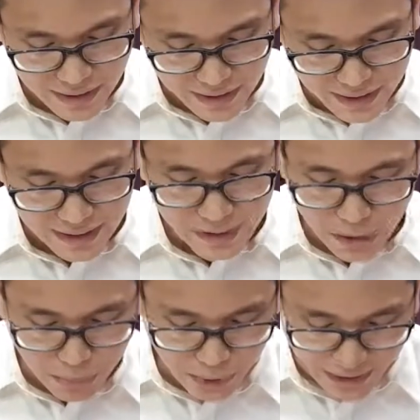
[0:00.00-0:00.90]
Yet their
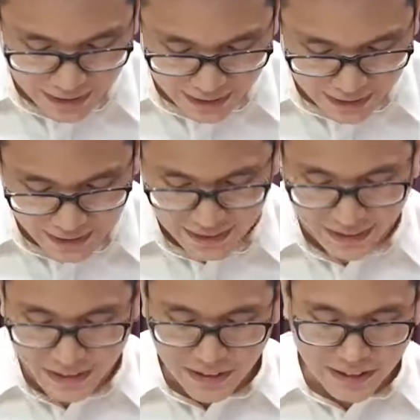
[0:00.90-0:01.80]
pride in
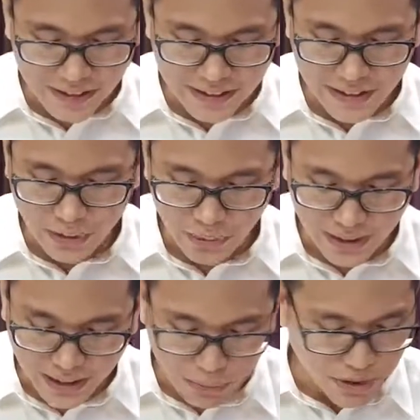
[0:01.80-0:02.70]
additional years is
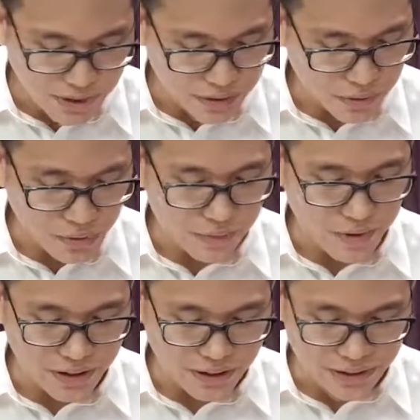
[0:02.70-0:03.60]
only labor and sorrow, for
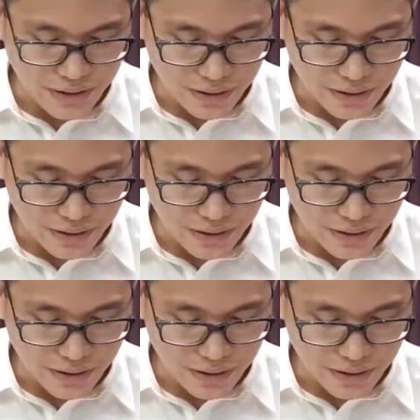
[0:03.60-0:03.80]
it is